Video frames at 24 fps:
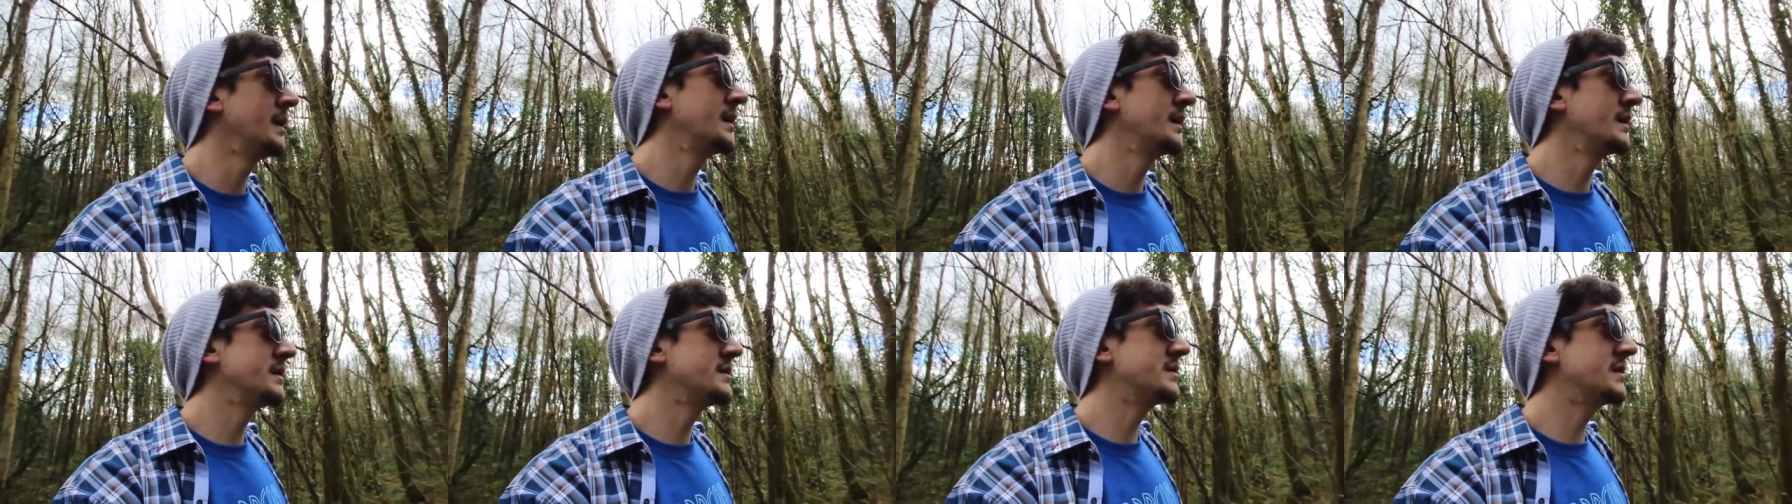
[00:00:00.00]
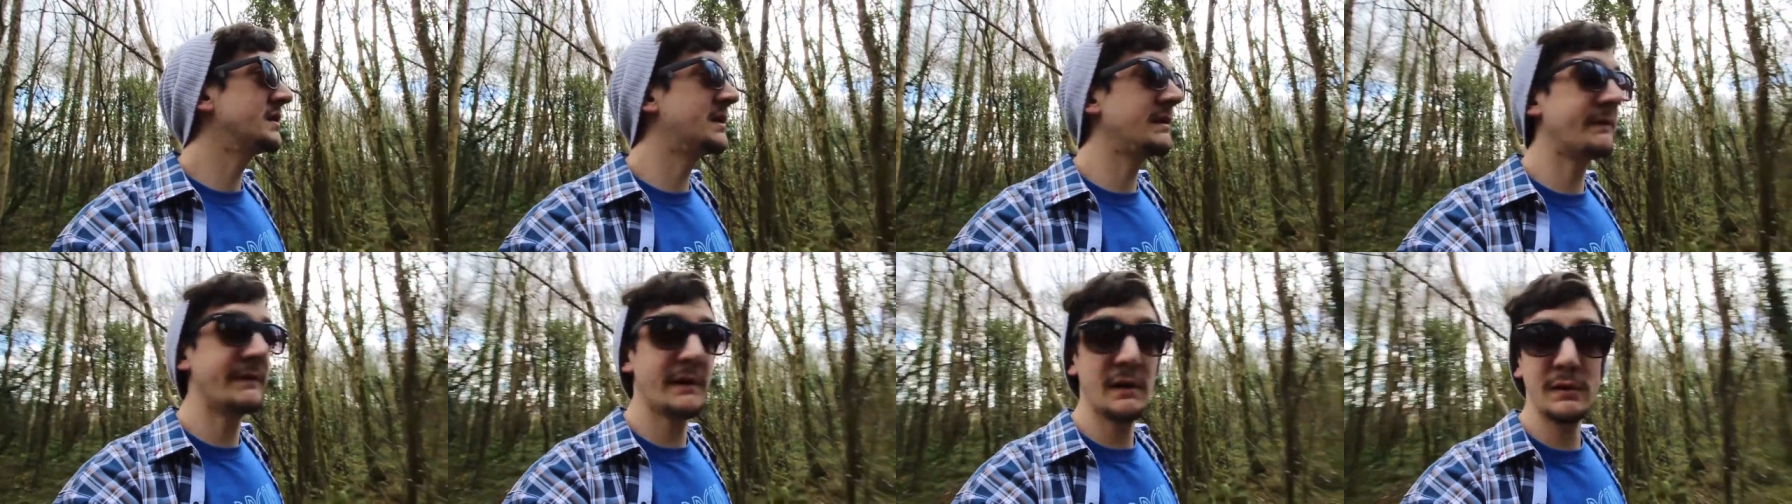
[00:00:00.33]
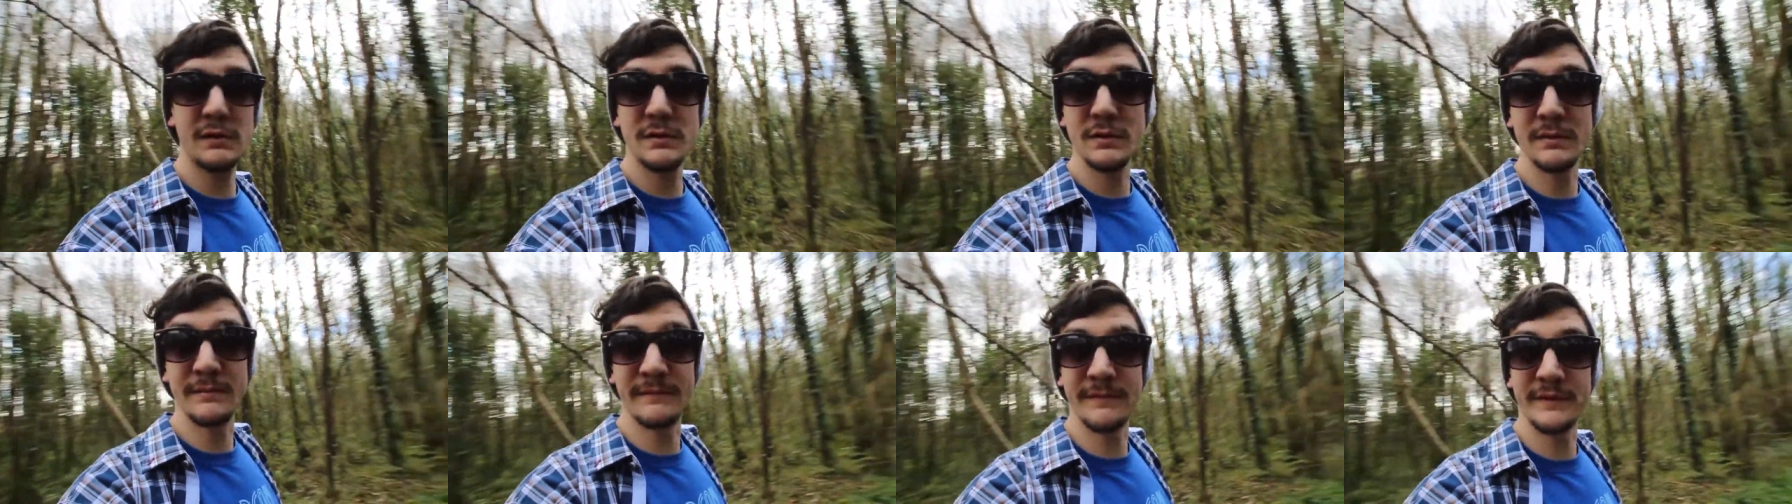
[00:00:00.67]
I should give out
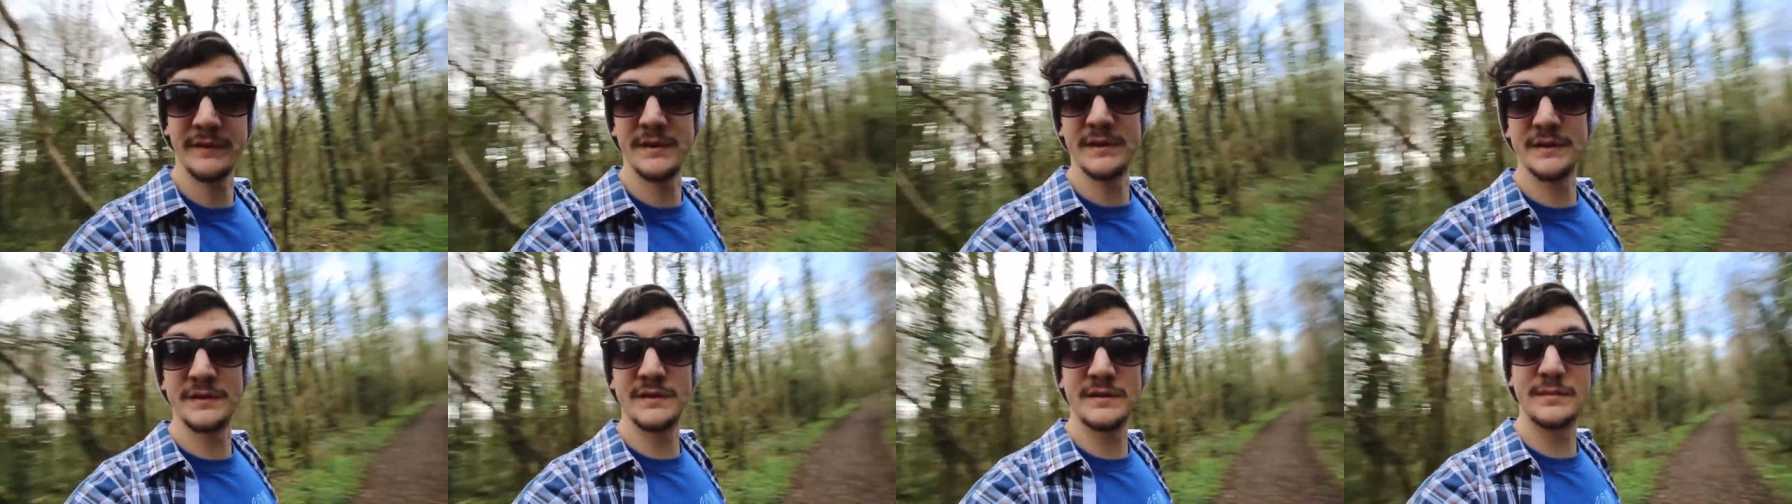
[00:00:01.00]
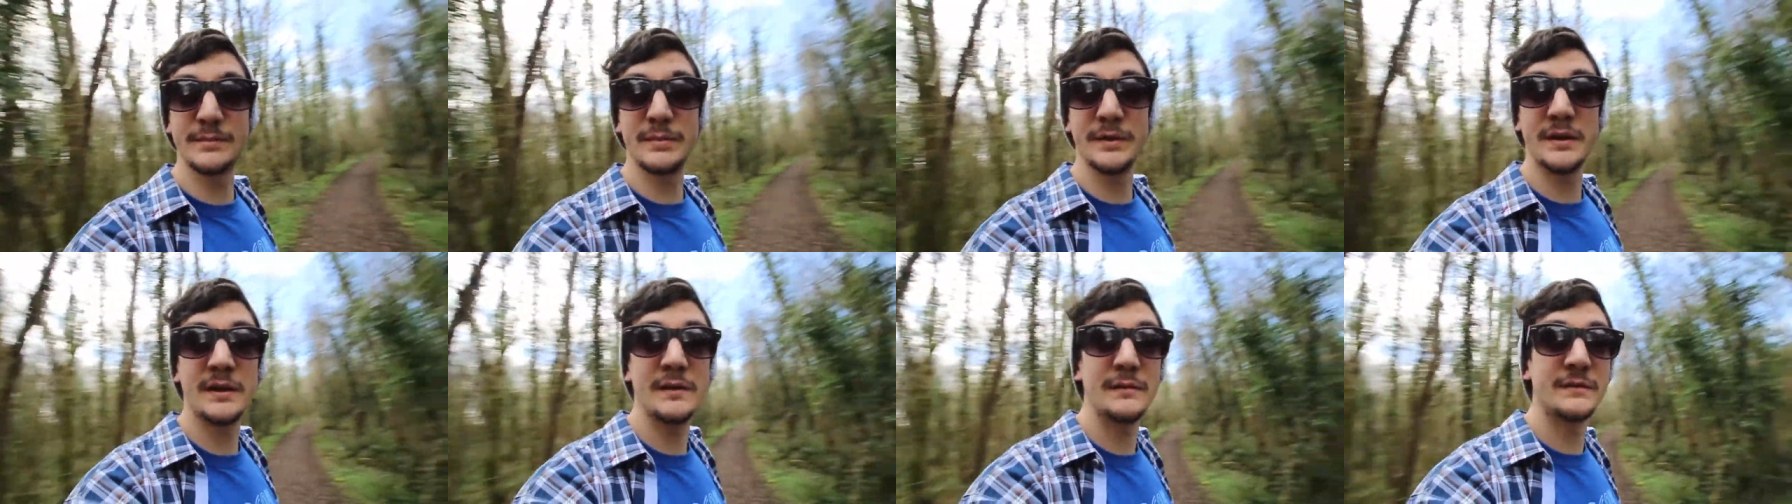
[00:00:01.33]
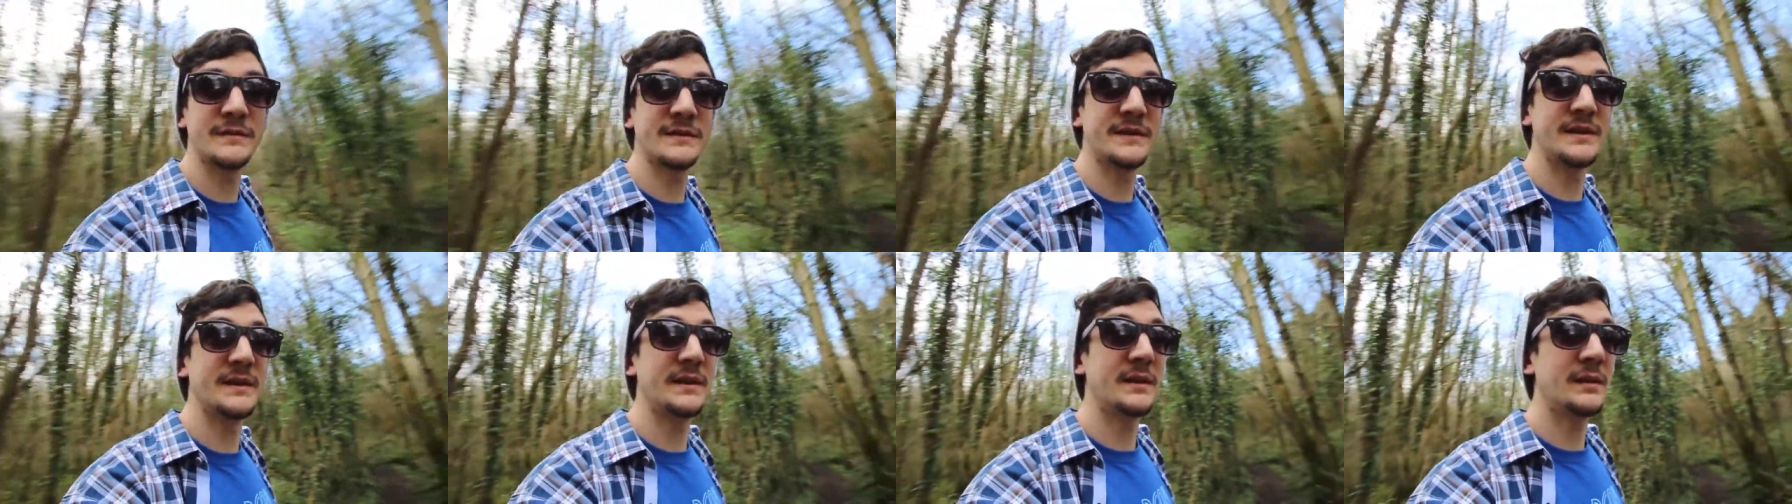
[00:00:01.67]
to him for this. But I
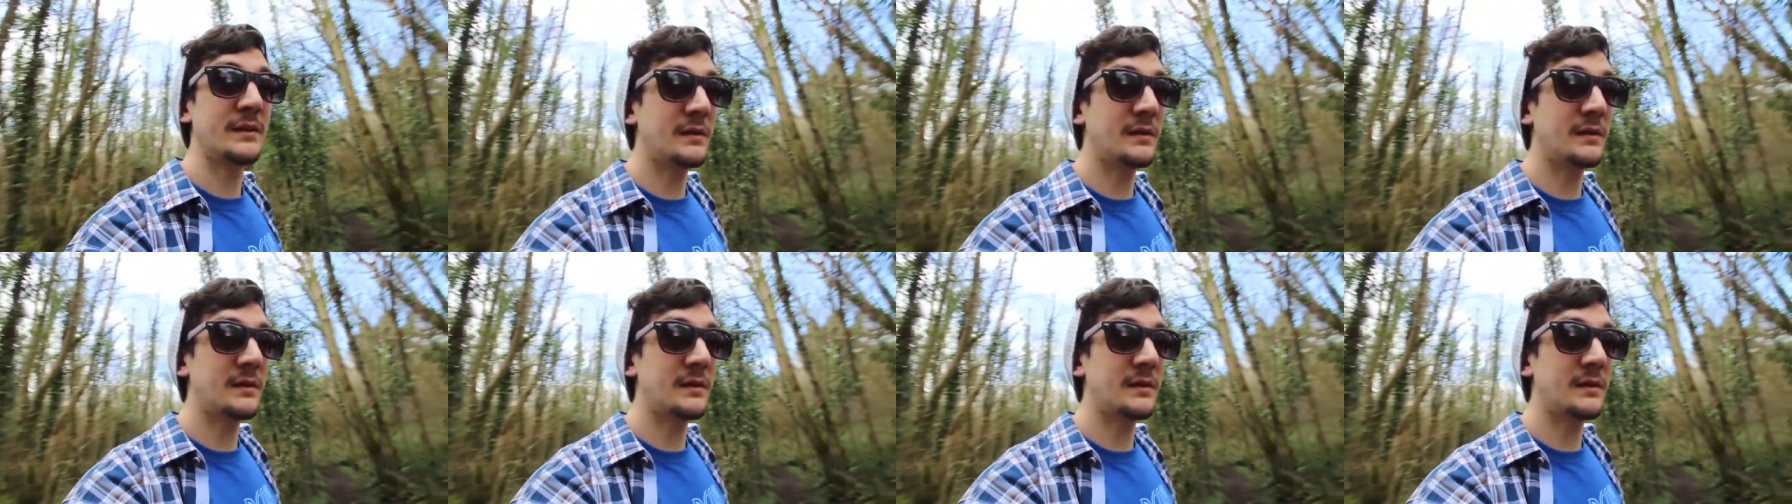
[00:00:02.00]
was like,